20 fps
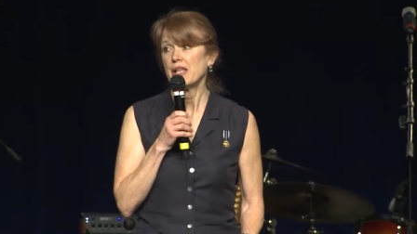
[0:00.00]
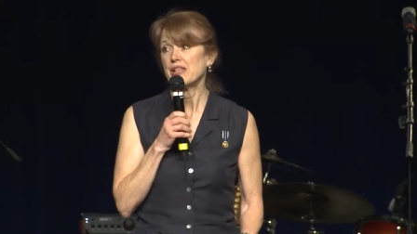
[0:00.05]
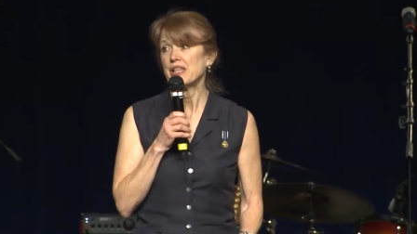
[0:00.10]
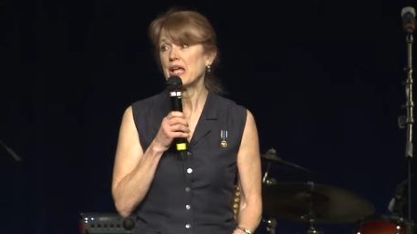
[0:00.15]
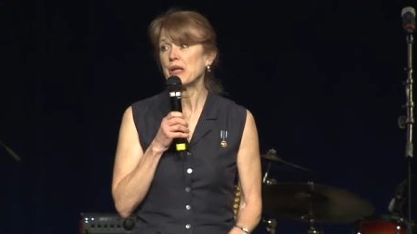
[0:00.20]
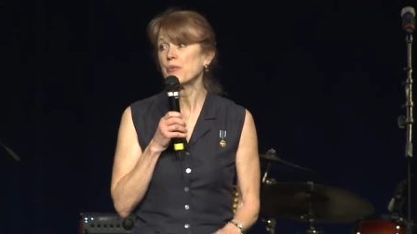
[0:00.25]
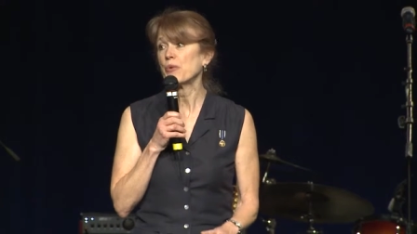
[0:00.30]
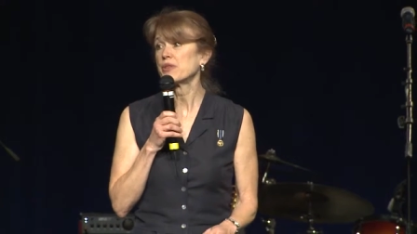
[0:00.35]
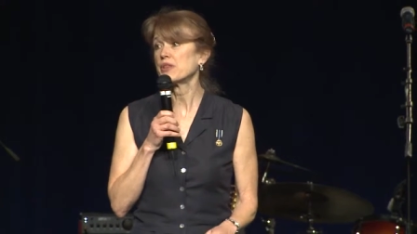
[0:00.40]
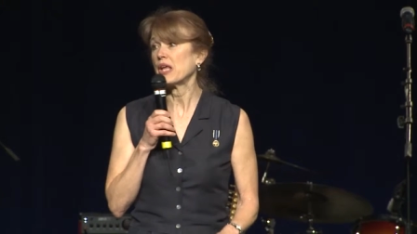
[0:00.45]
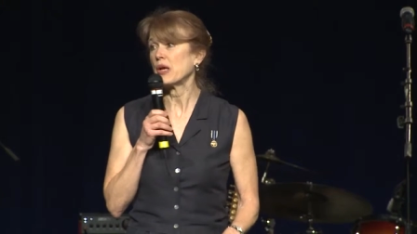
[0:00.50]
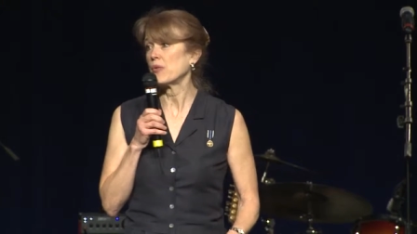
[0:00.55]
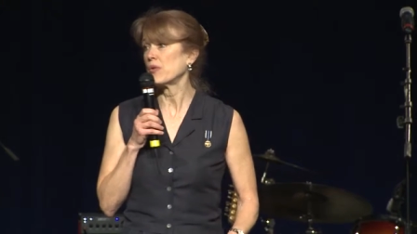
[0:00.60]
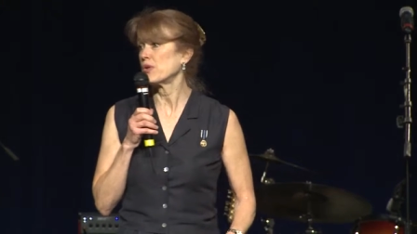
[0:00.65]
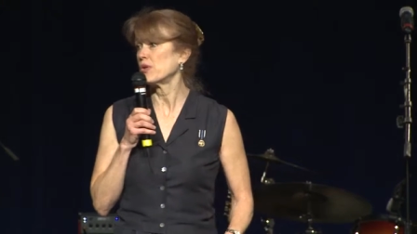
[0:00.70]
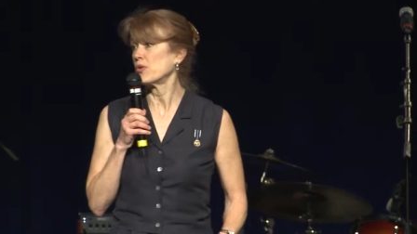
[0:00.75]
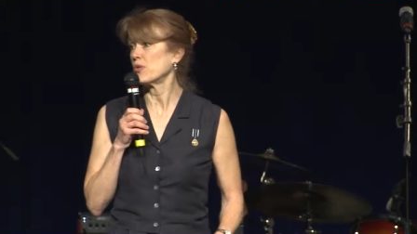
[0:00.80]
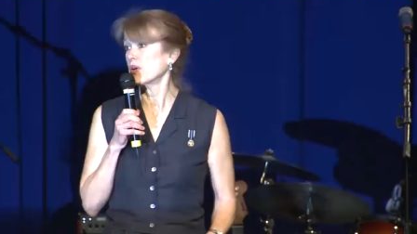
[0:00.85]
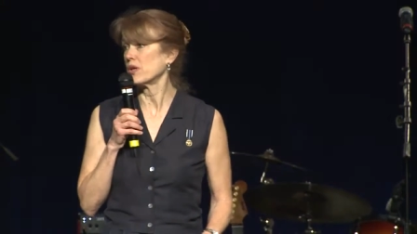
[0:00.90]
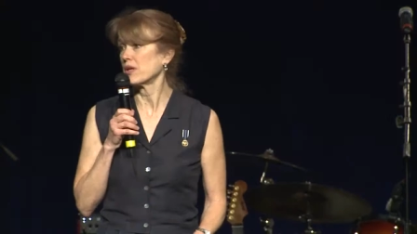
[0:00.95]
than what they
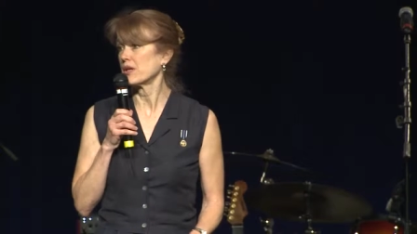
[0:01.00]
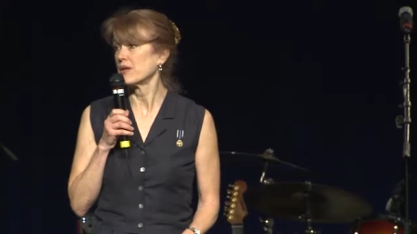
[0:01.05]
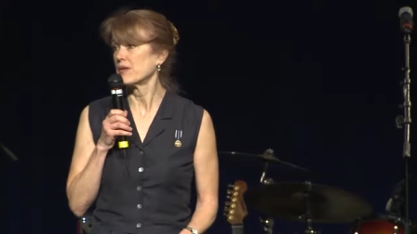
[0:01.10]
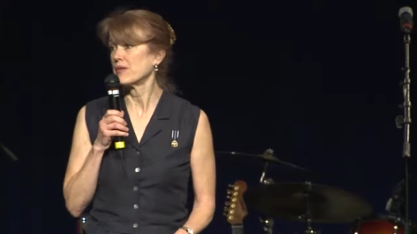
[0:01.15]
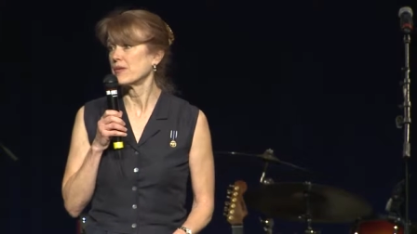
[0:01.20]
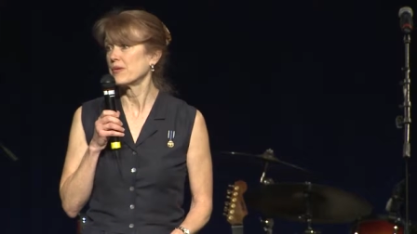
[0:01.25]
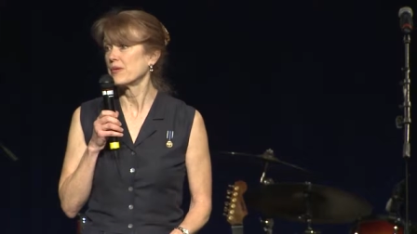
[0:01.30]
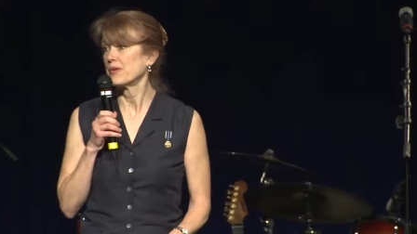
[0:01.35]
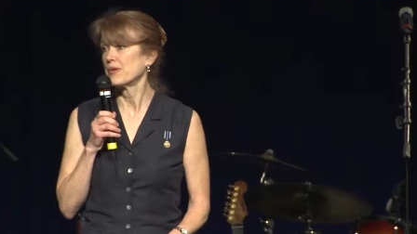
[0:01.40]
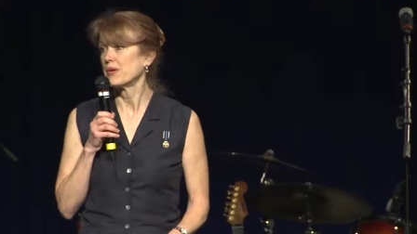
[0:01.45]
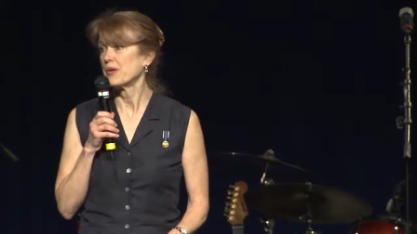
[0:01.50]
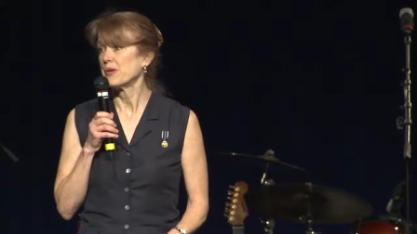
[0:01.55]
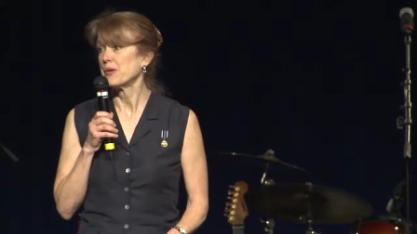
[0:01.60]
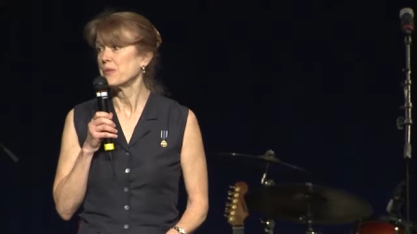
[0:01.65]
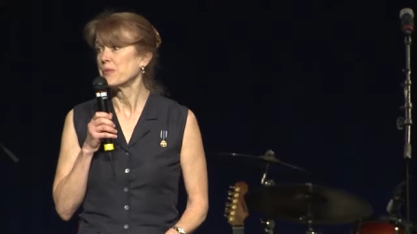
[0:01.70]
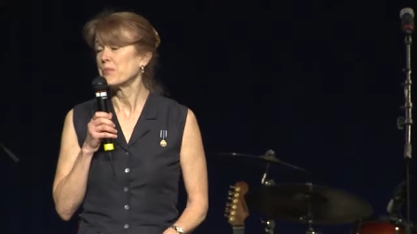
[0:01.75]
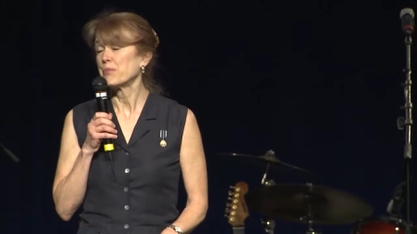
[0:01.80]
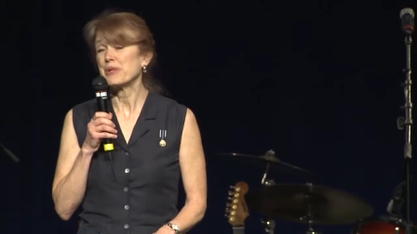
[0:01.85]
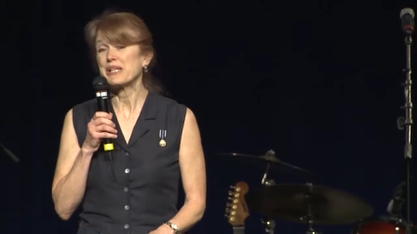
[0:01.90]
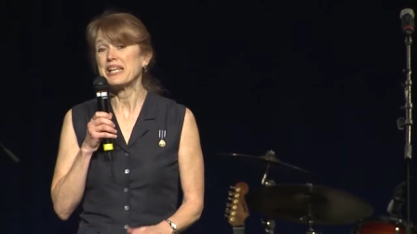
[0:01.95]
were doing,
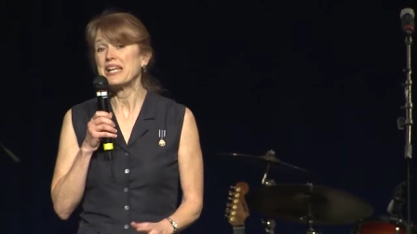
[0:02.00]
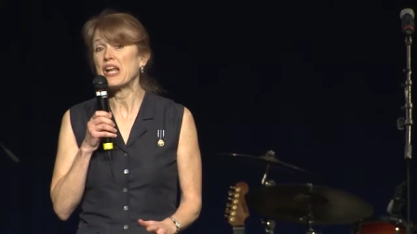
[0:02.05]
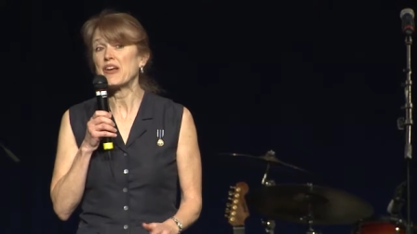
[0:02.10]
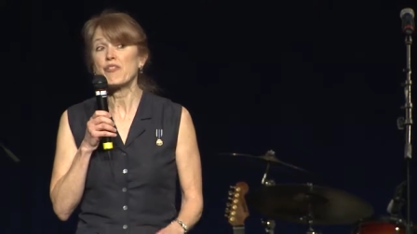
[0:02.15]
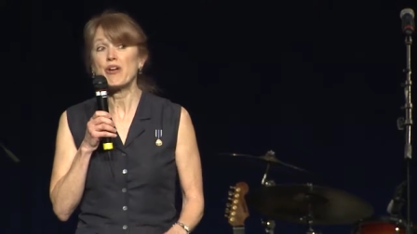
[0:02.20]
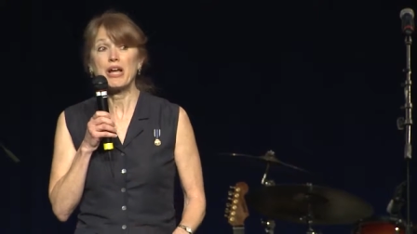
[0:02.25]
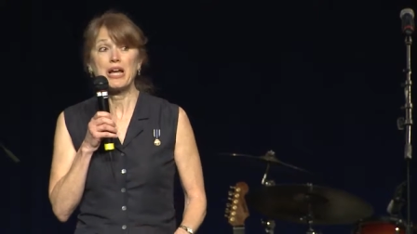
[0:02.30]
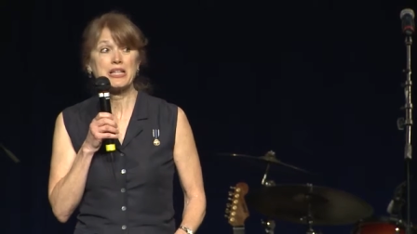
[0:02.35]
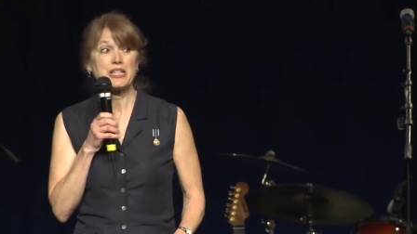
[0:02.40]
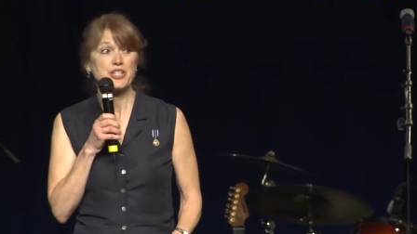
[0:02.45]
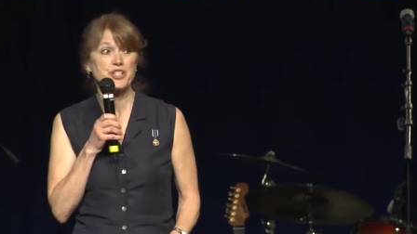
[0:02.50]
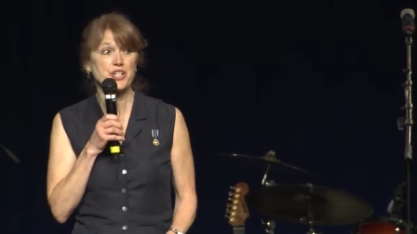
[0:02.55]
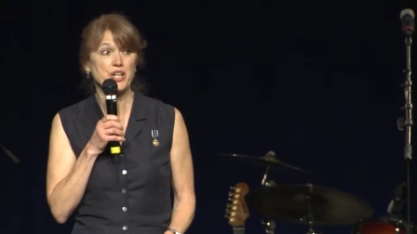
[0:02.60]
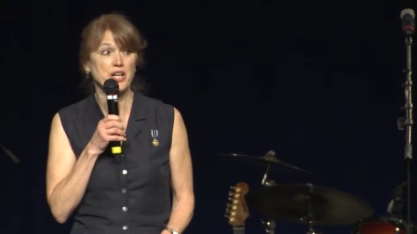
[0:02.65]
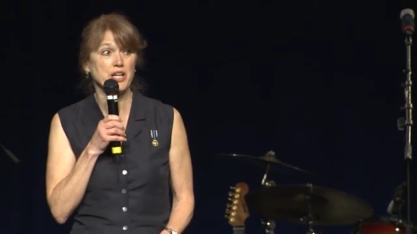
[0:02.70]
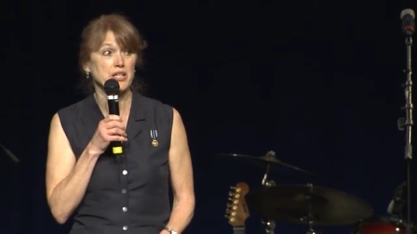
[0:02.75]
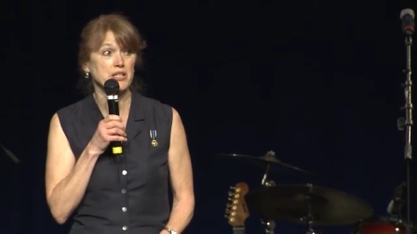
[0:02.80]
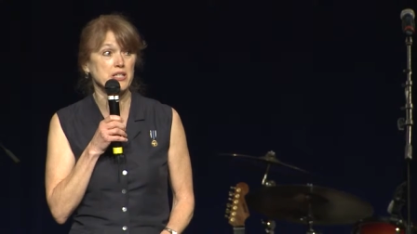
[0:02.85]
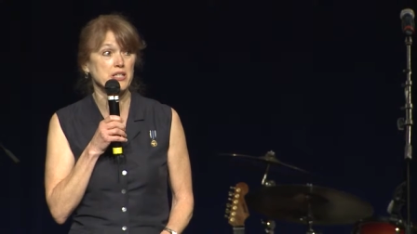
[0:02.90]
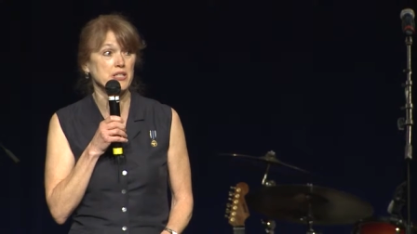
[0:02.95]
but they never had the
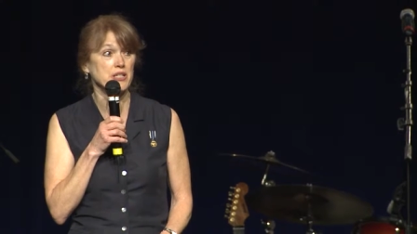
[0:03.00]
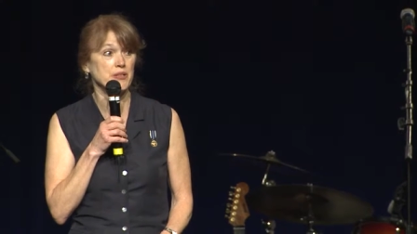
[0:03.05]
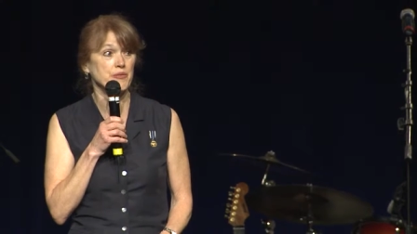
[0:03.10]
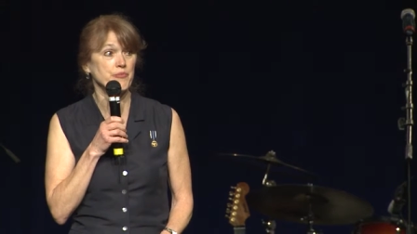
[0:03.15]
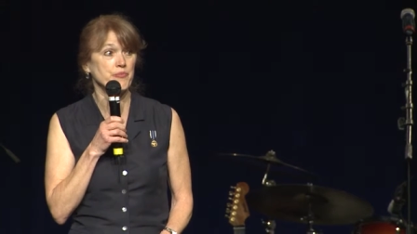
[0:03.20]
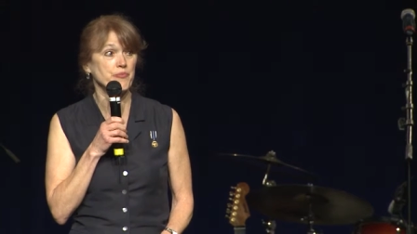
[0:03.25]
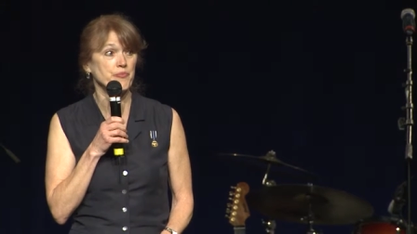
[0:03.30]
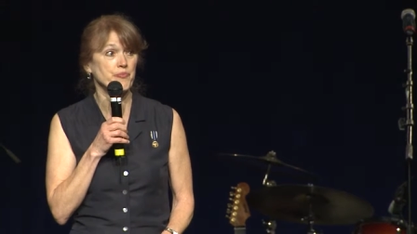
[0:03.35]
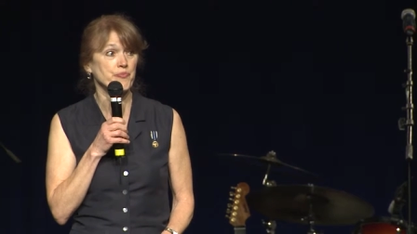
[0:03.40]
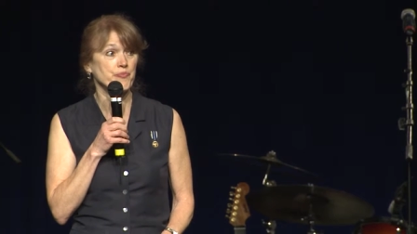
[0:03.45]
chance.